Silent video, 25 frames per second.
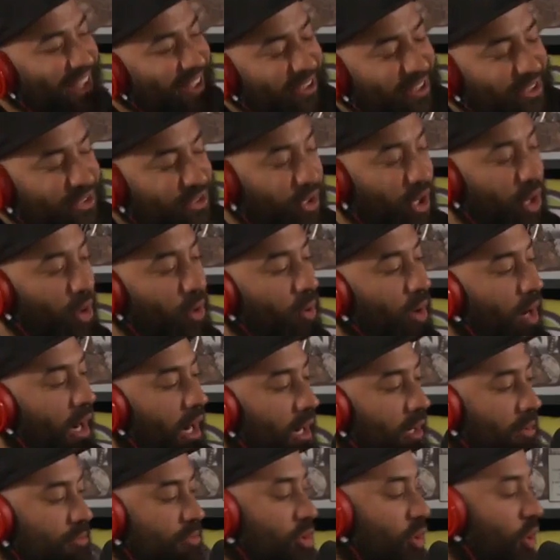So
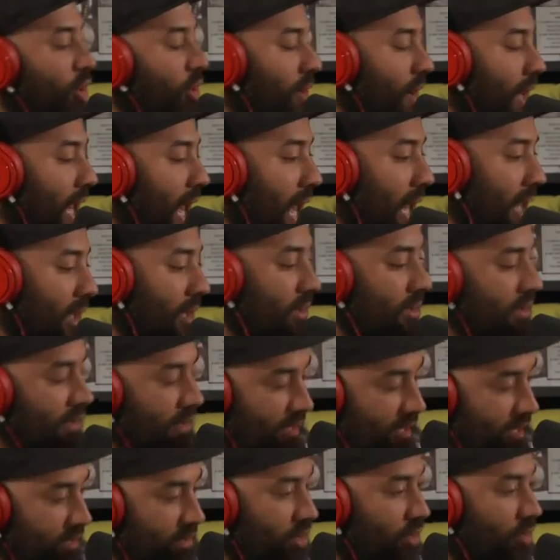
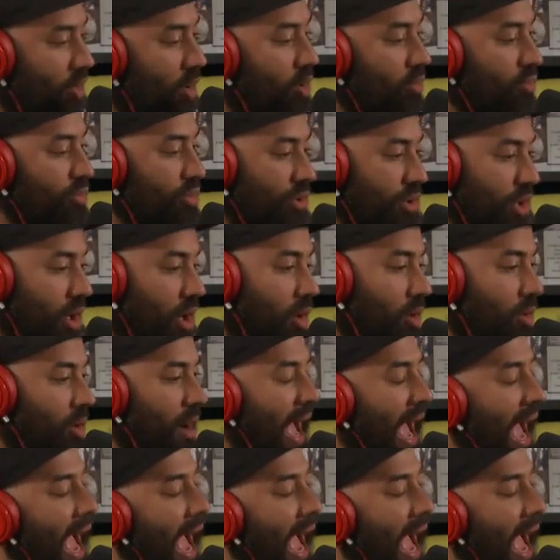Toriana gets her own show.